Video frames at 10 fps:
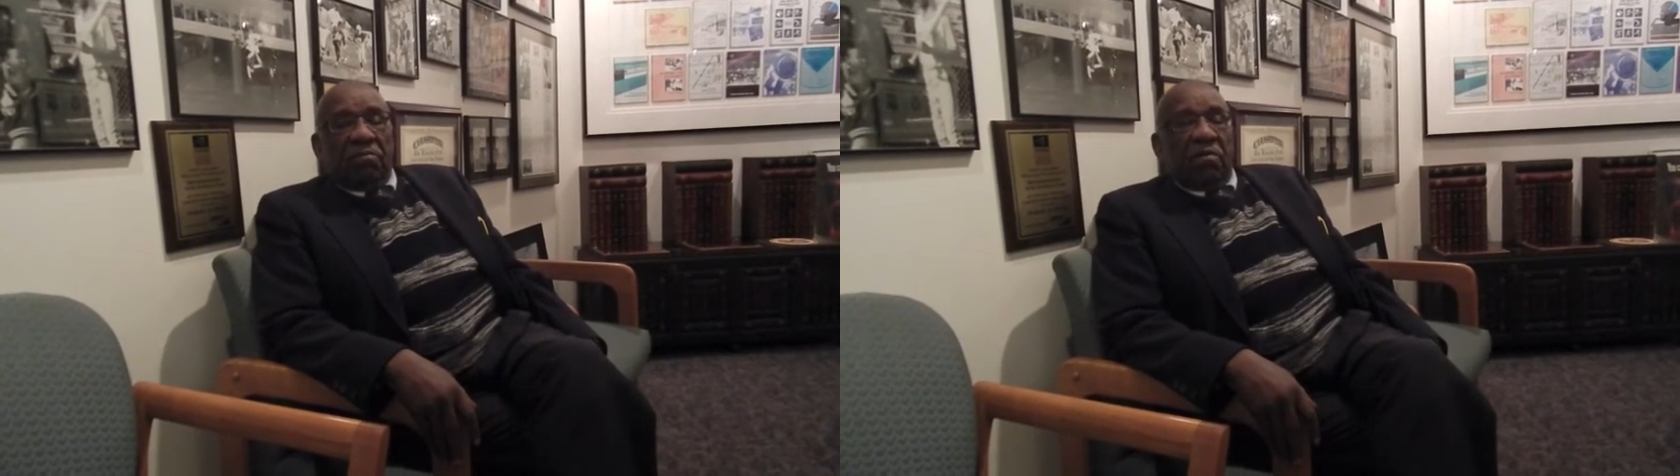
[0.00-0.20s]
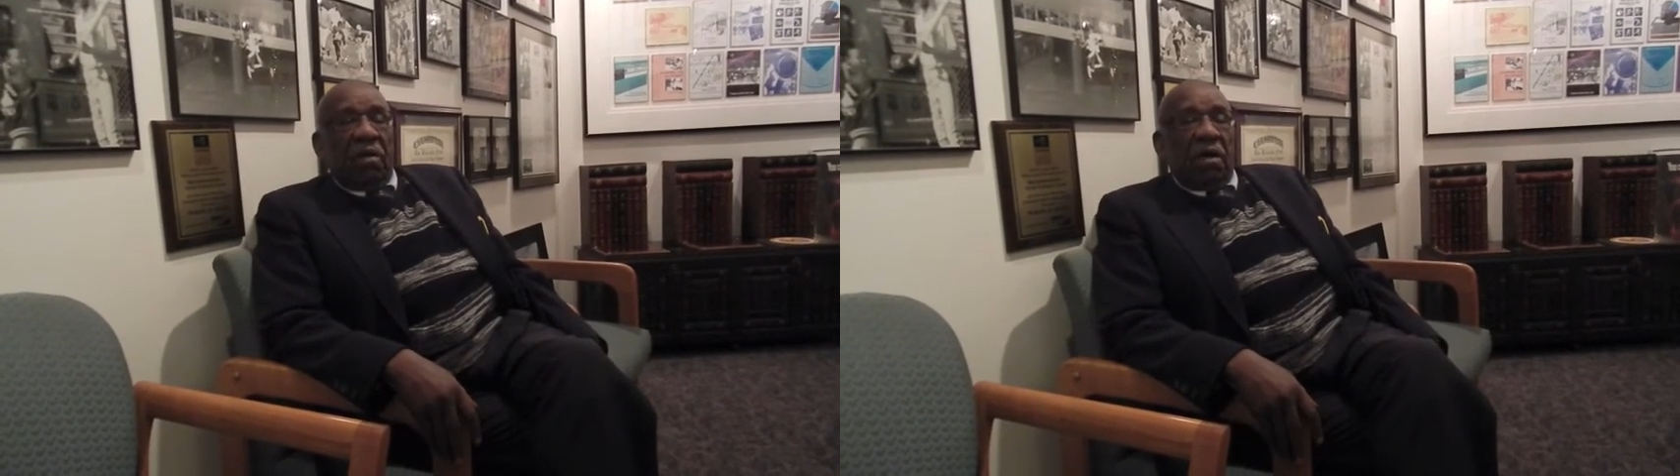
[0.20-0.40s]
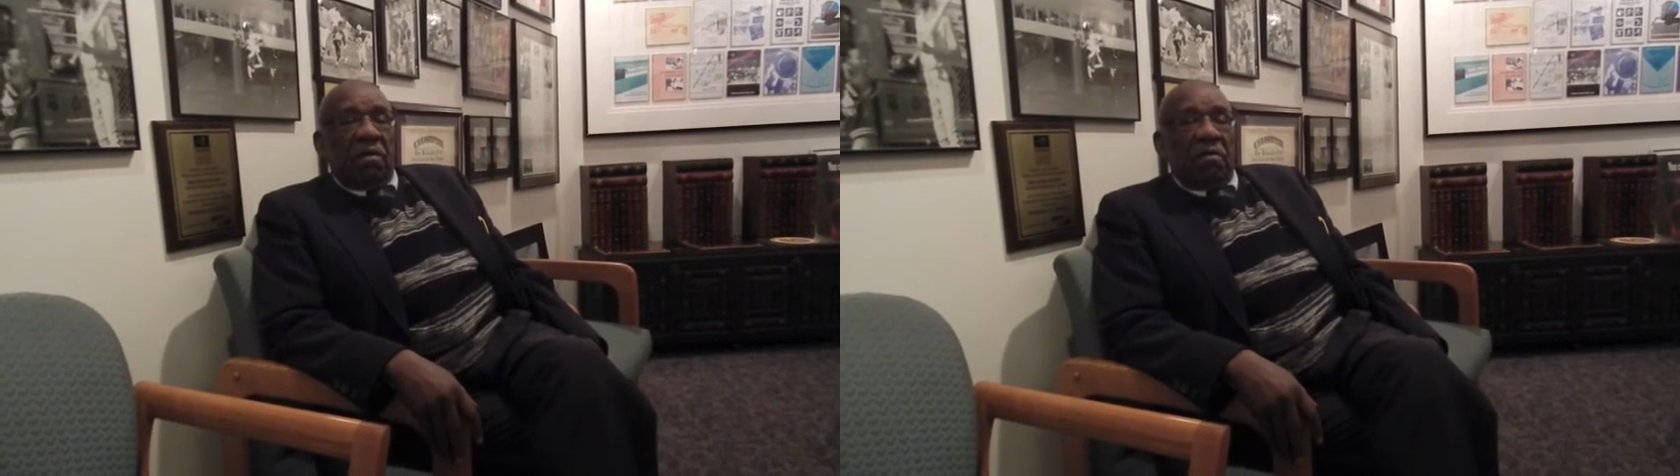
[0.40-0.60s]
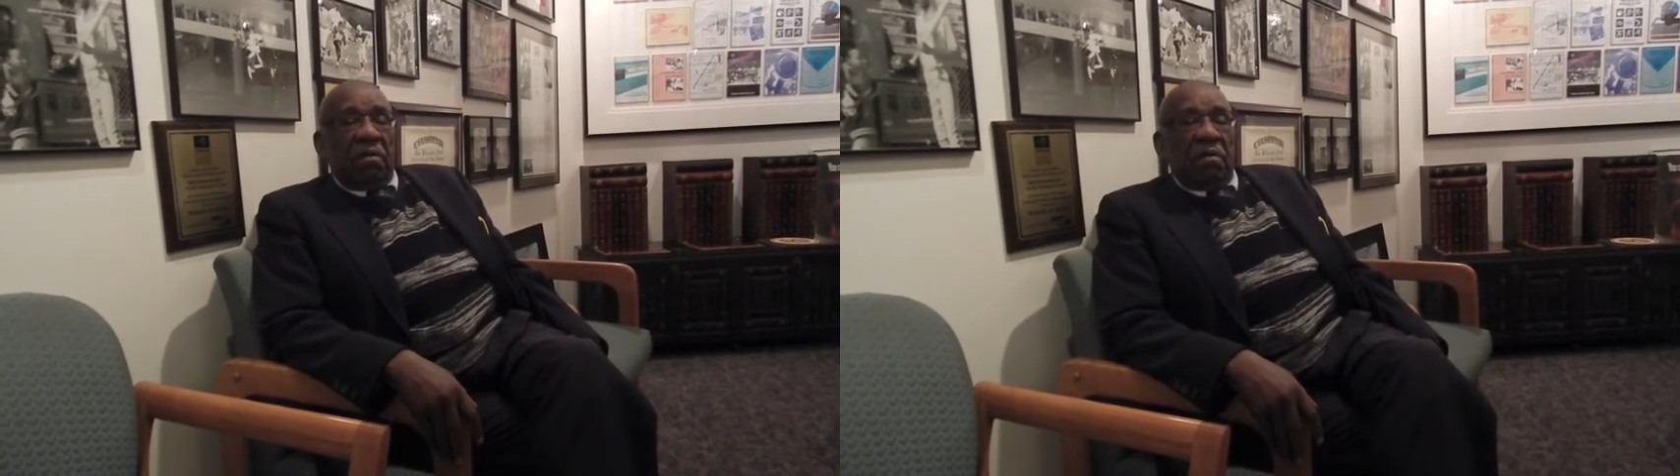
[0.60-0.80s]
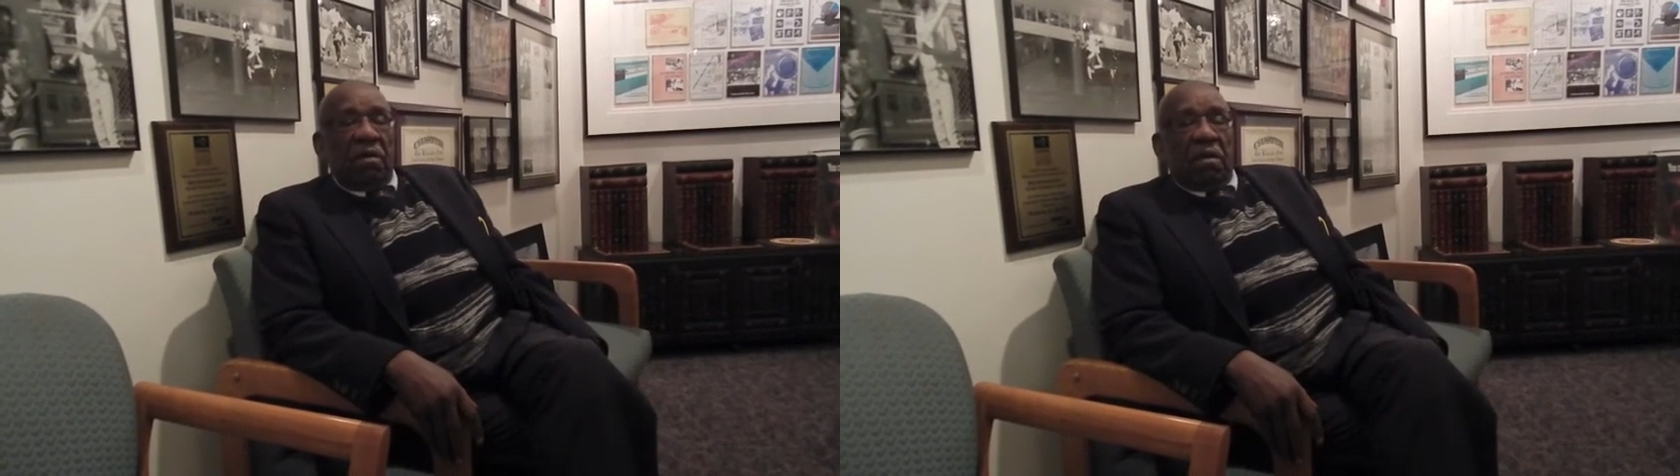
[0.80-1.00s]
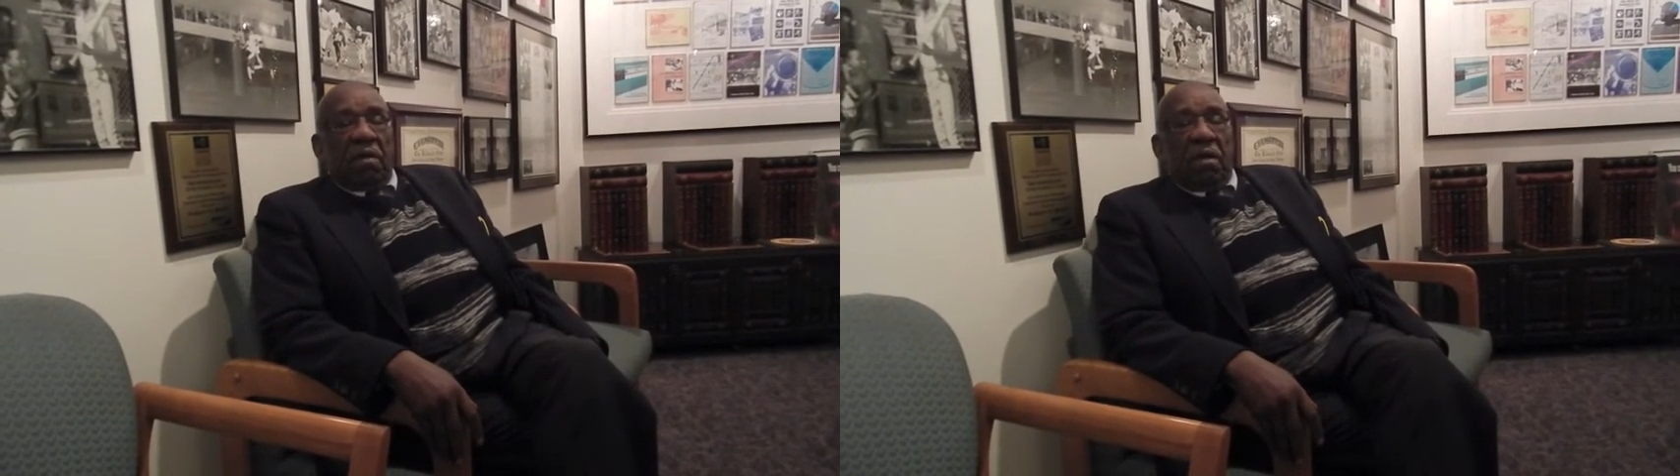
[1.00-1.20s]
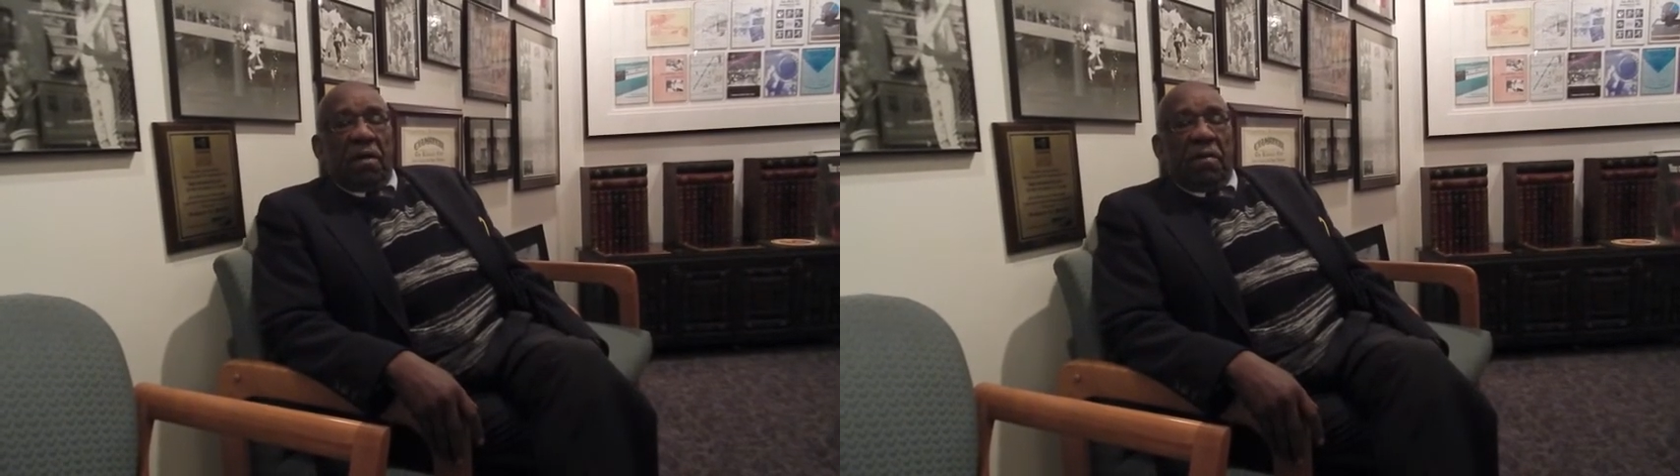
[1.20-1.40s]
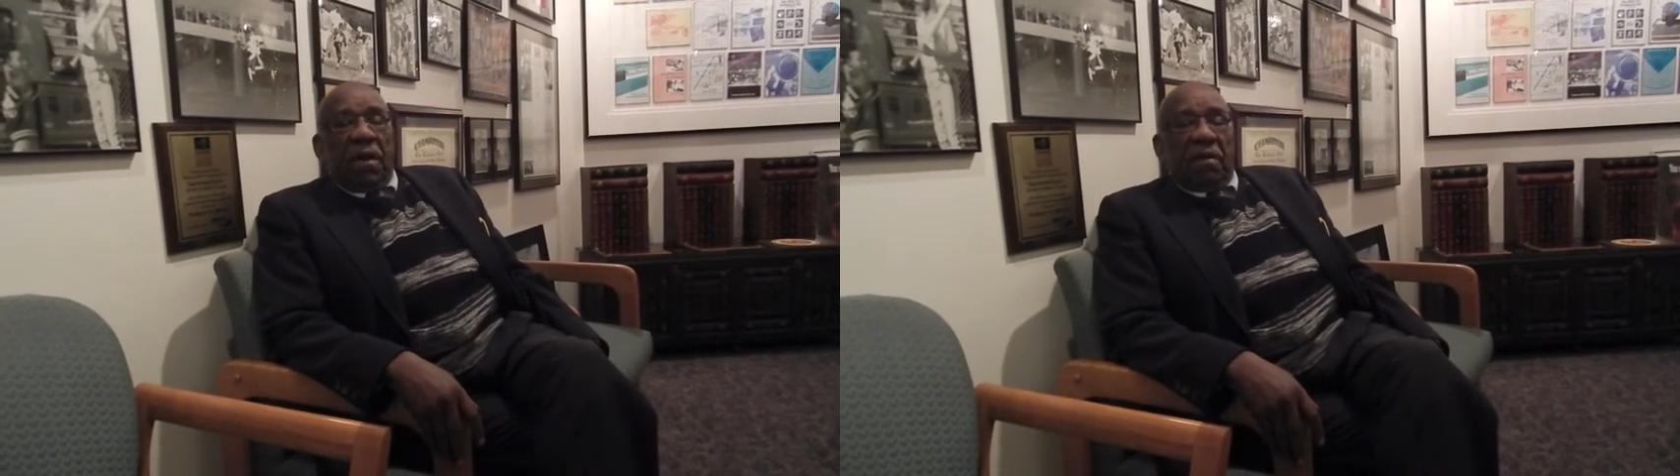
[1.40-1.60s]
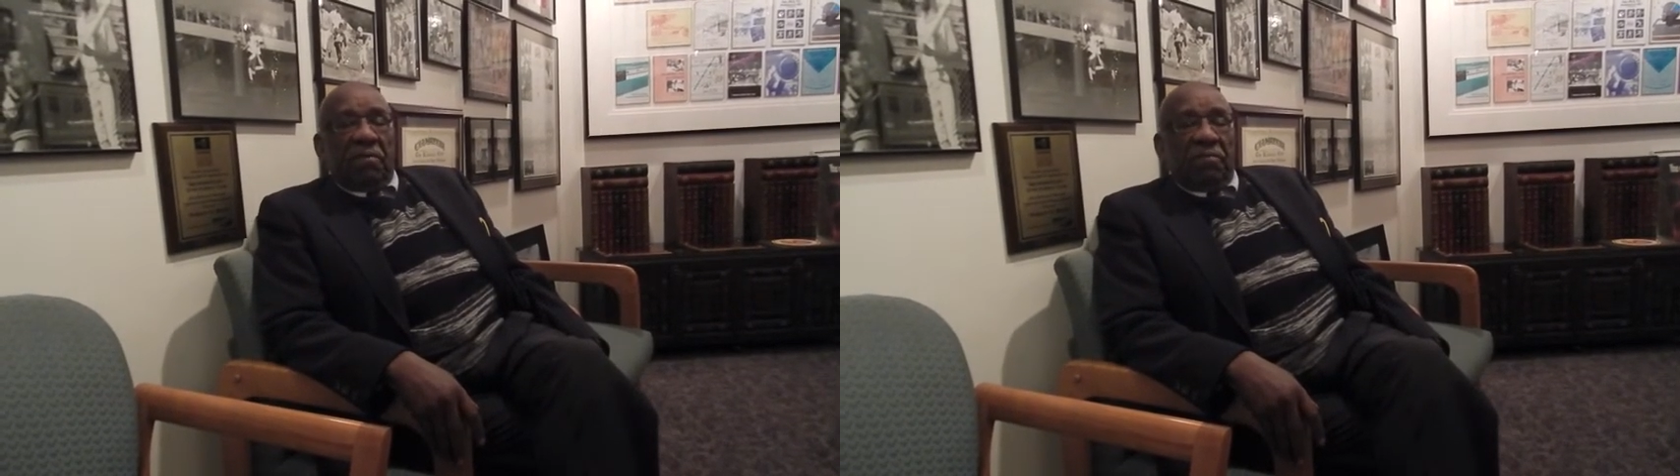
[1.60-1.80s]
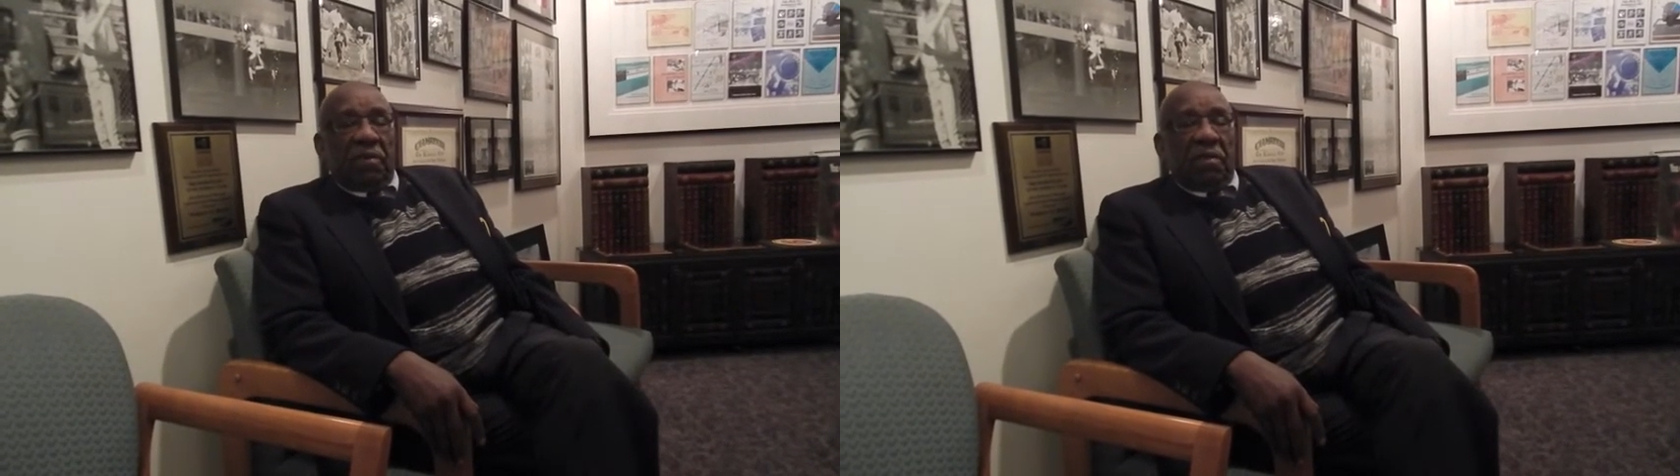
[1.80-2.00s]
have done and come out
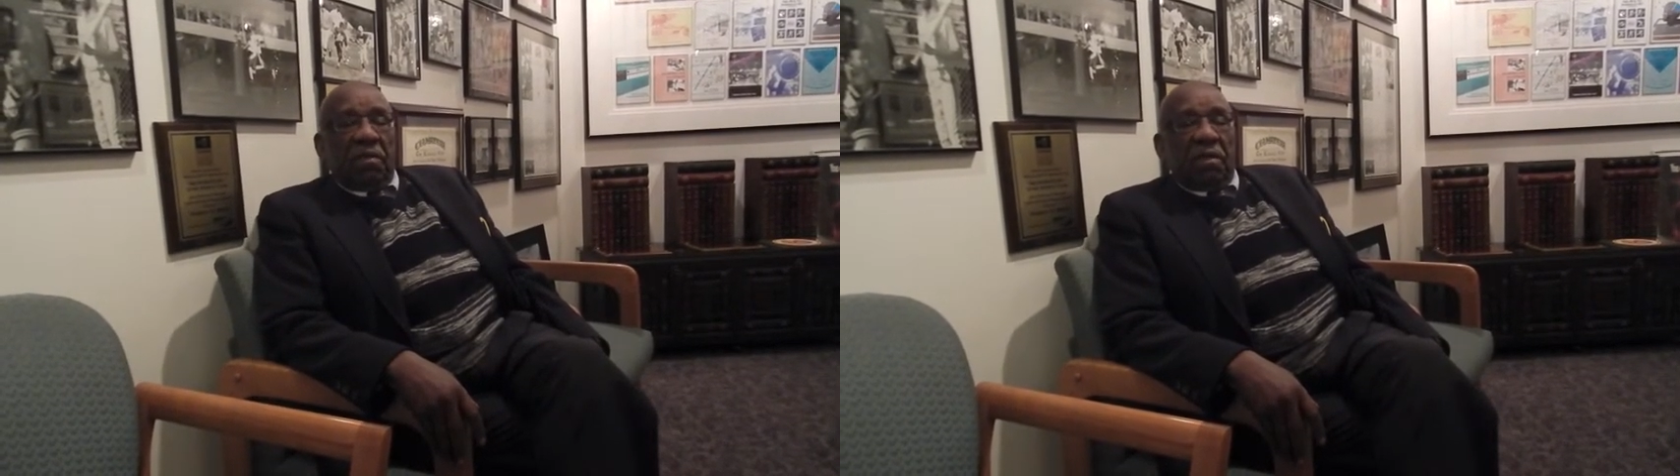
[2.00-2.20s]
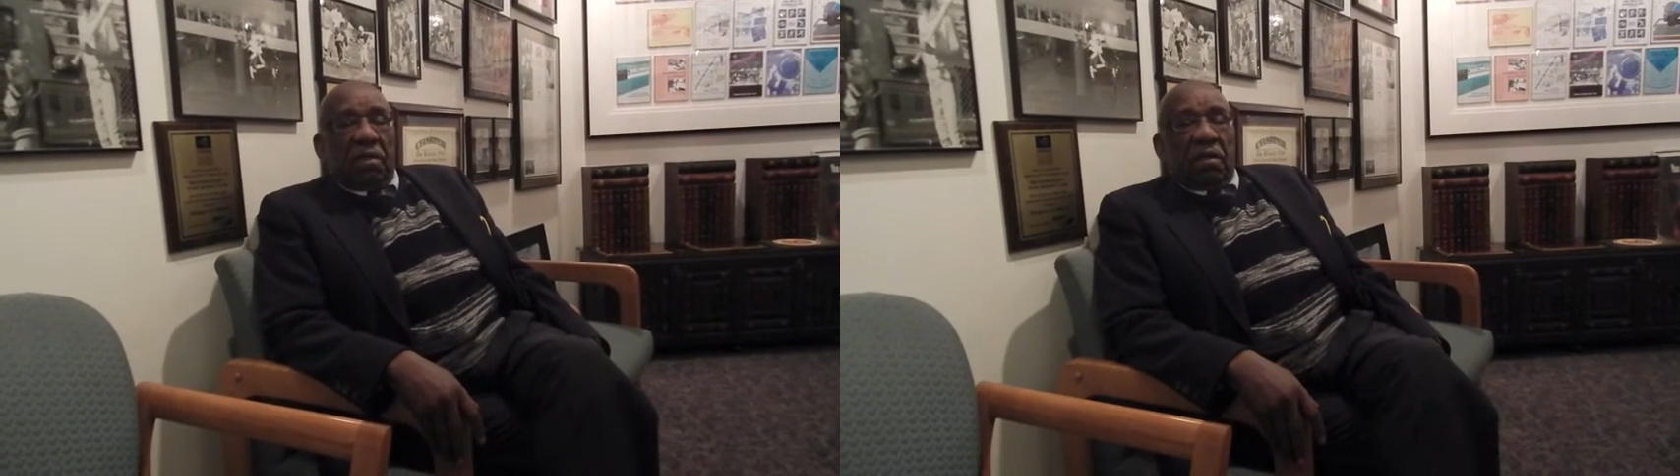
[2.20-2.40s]
of it.